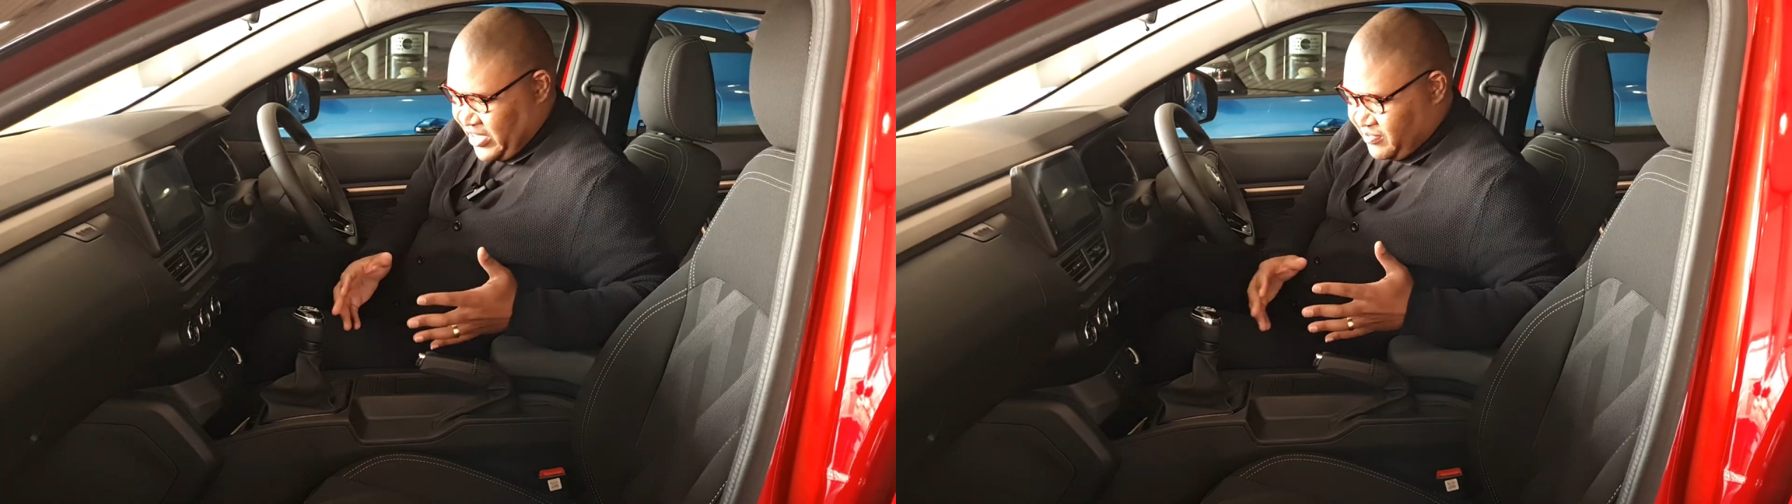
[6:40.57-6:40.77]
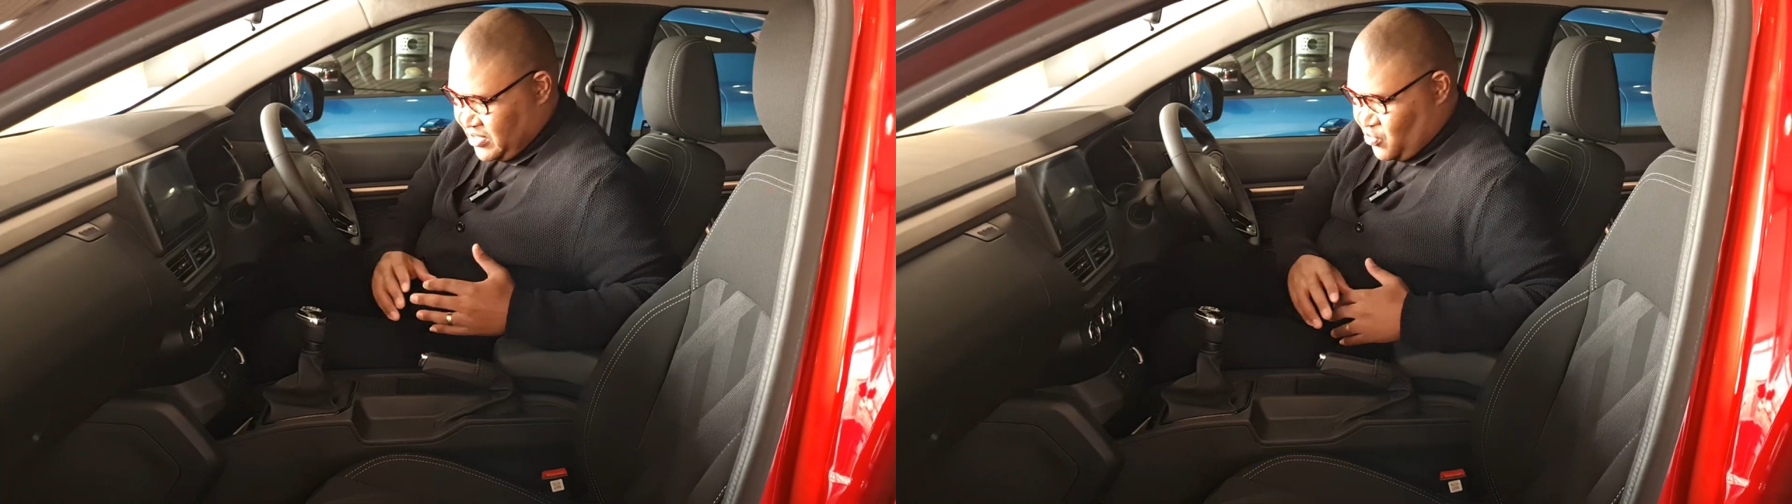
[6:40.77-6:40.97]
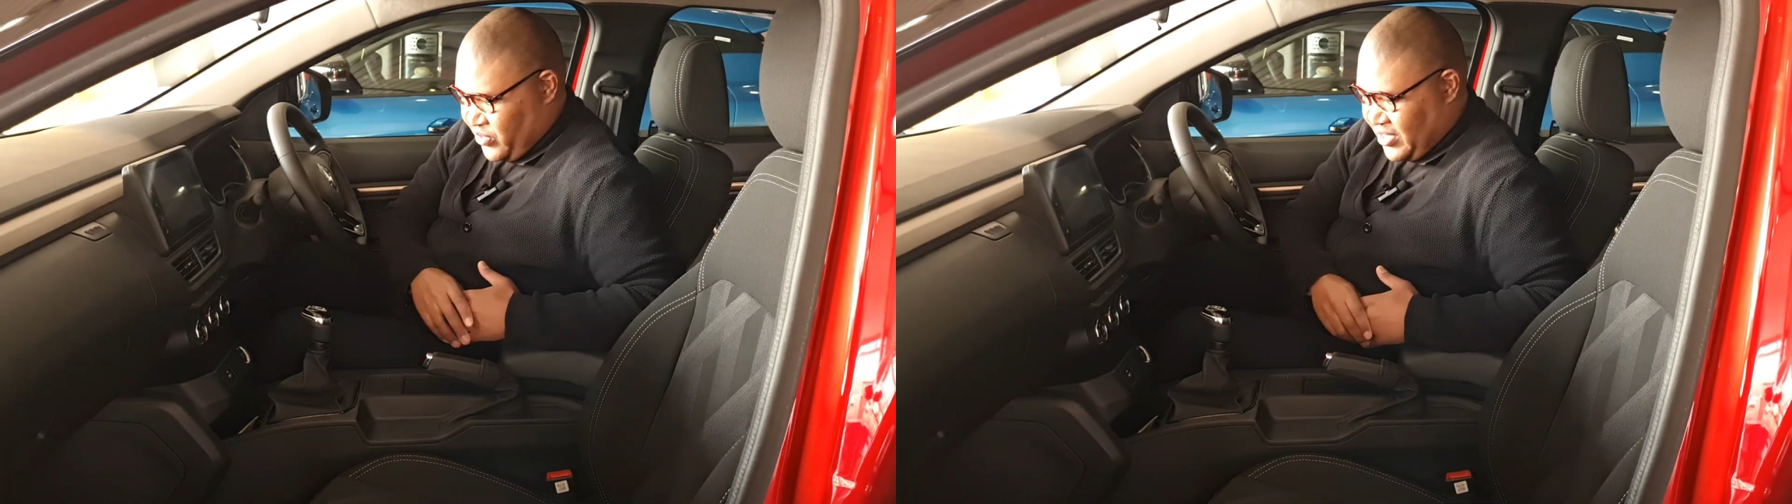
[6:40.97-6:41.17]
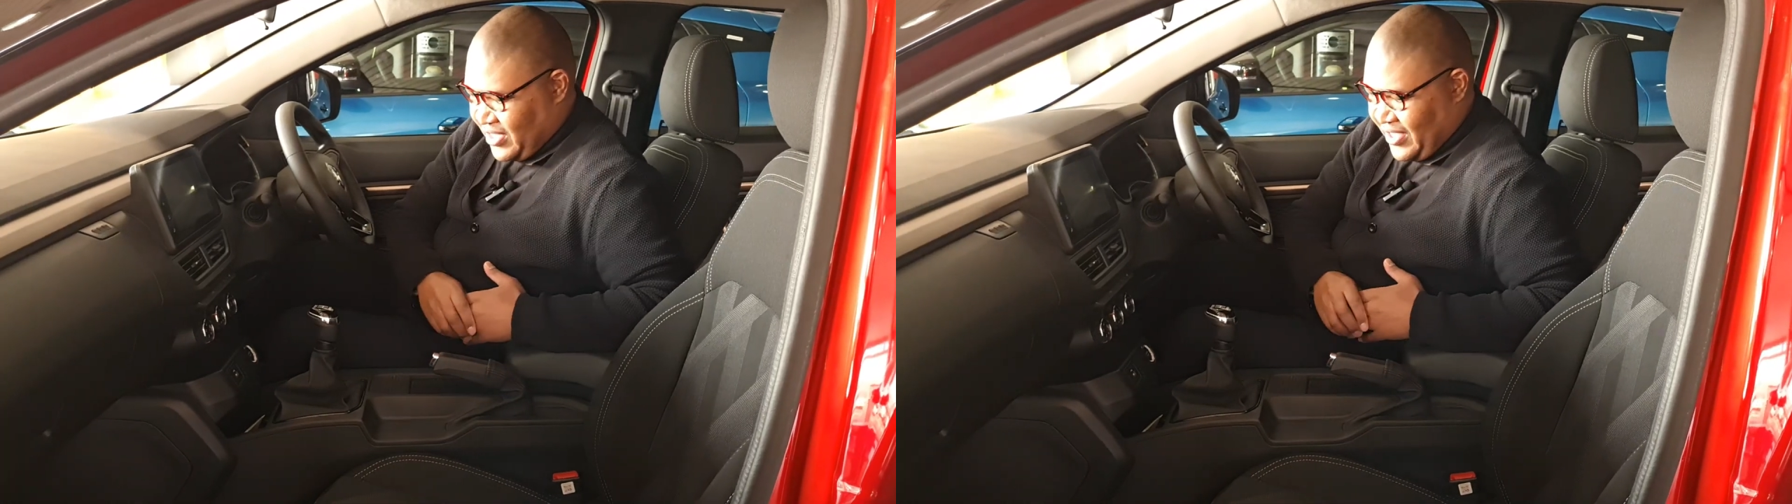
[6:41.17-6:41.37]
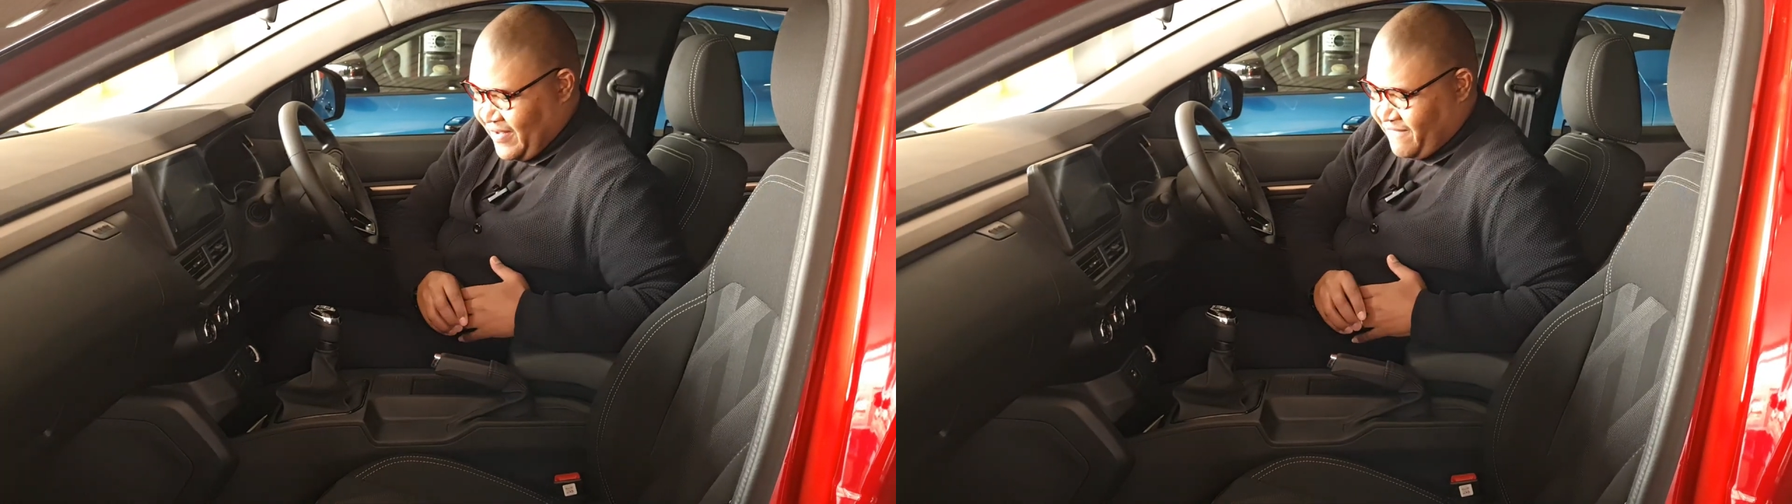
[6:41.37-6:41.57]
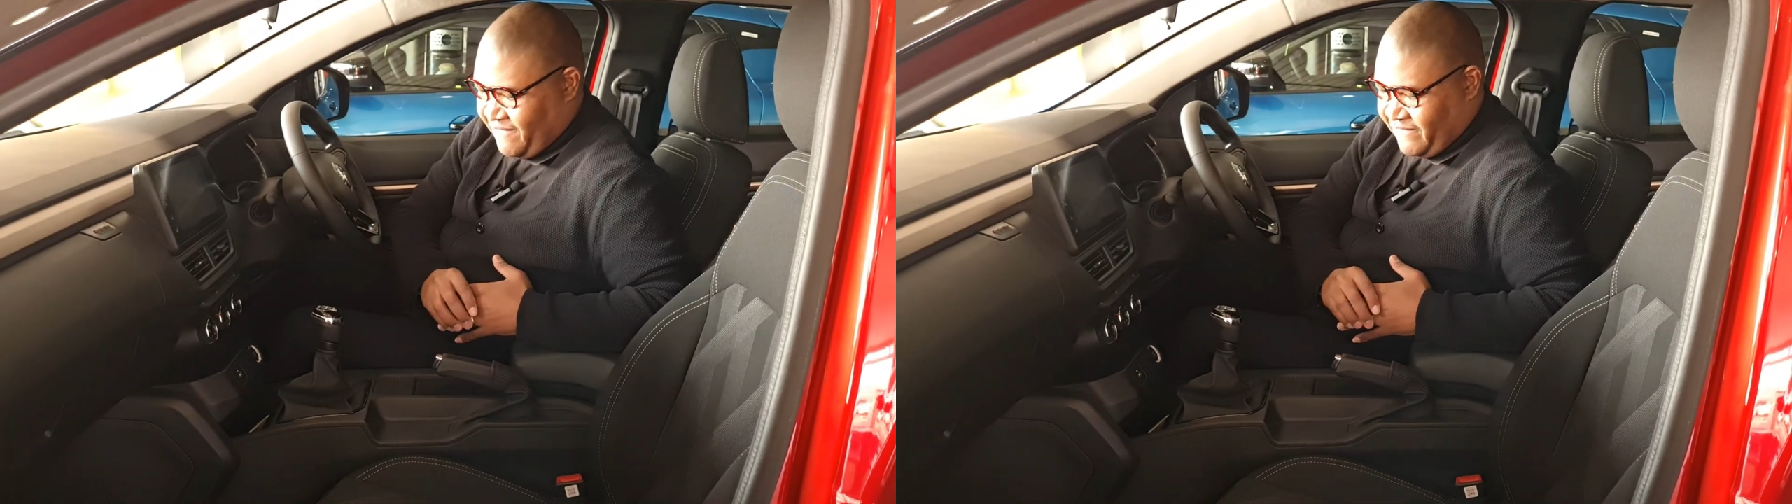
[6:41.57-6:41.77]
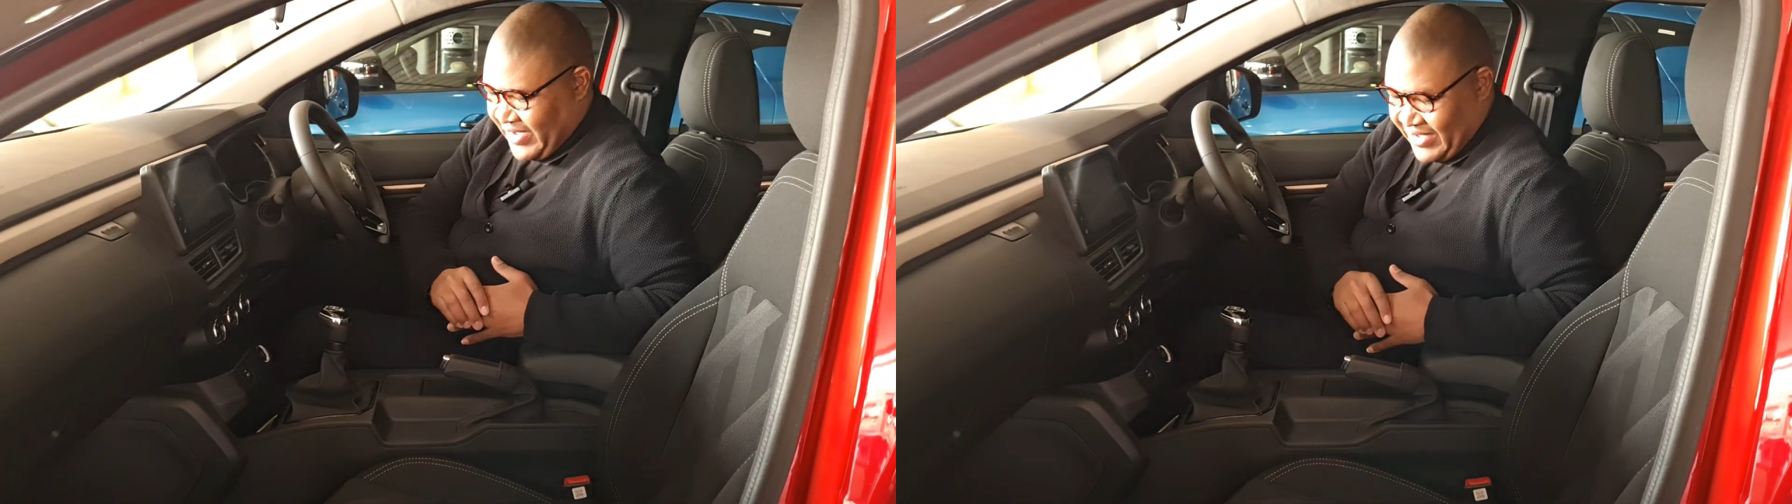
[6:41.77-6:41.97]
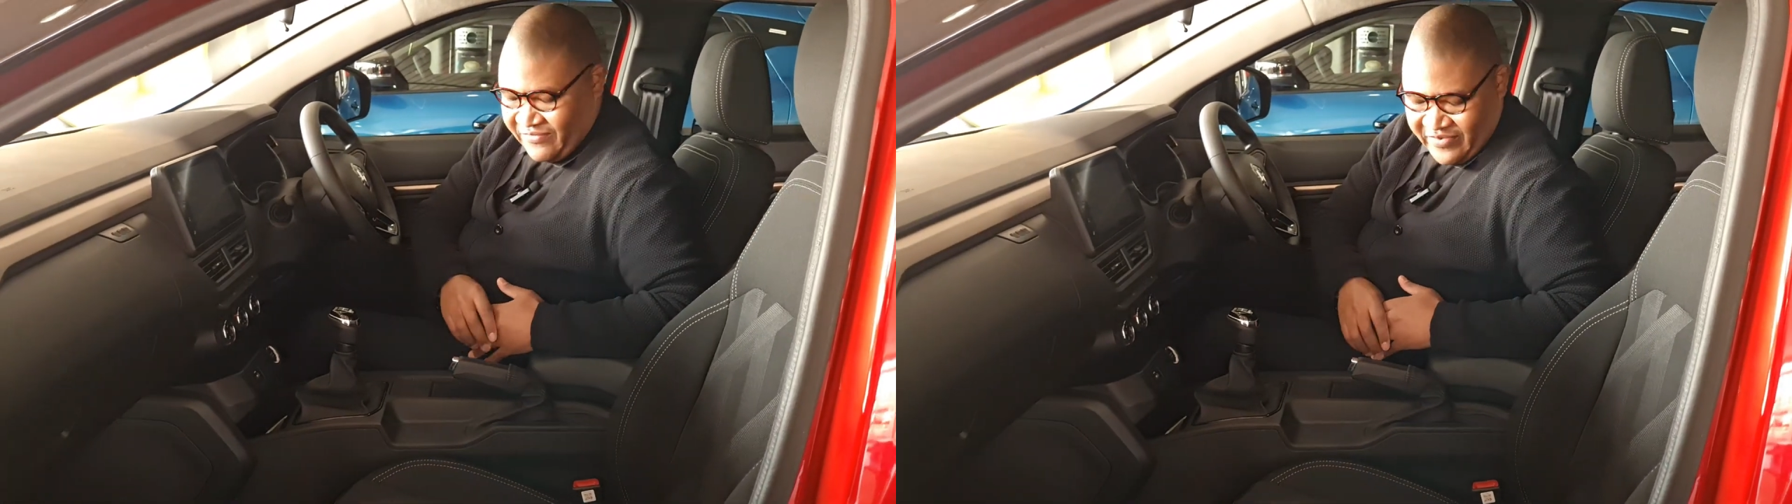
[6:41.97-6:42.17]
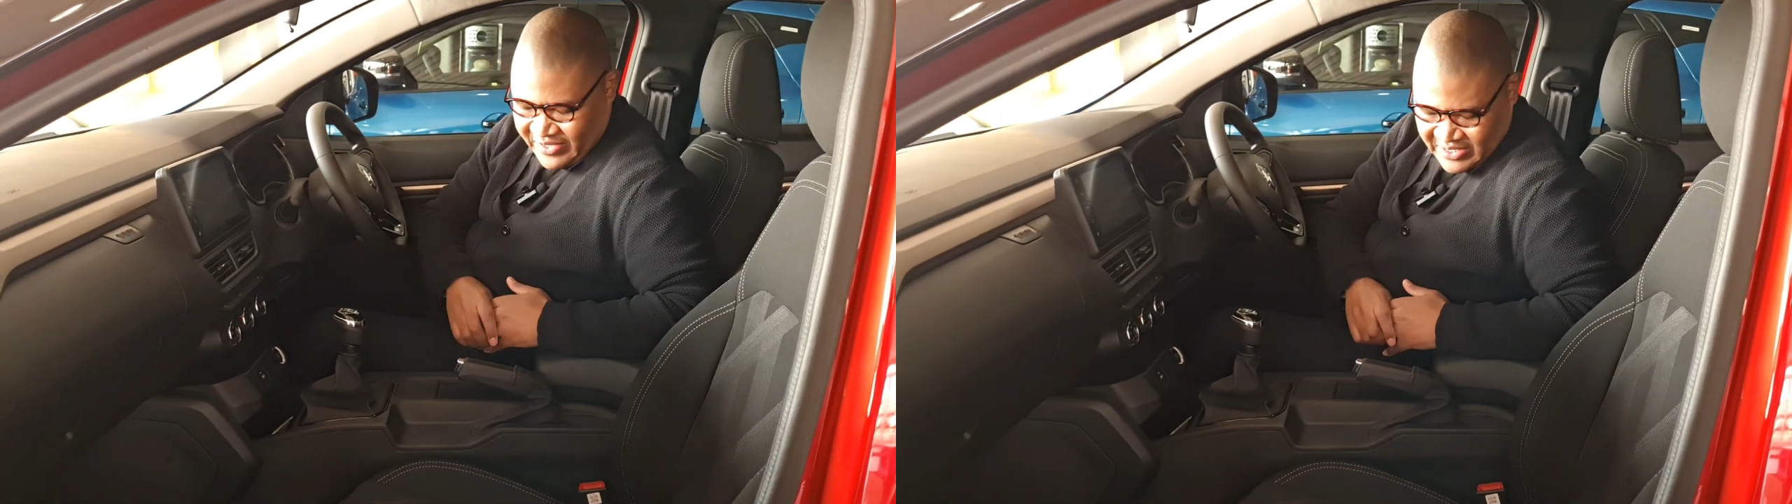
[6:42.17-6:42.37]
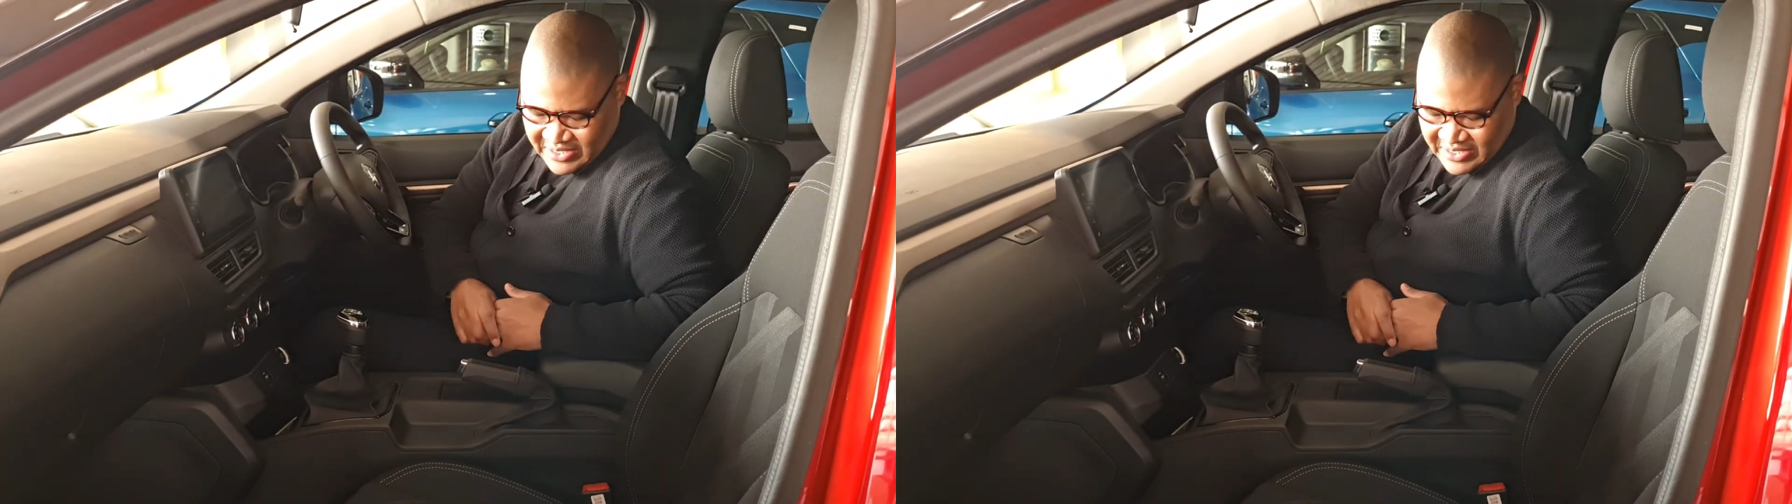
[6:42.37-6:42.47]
comes in with 5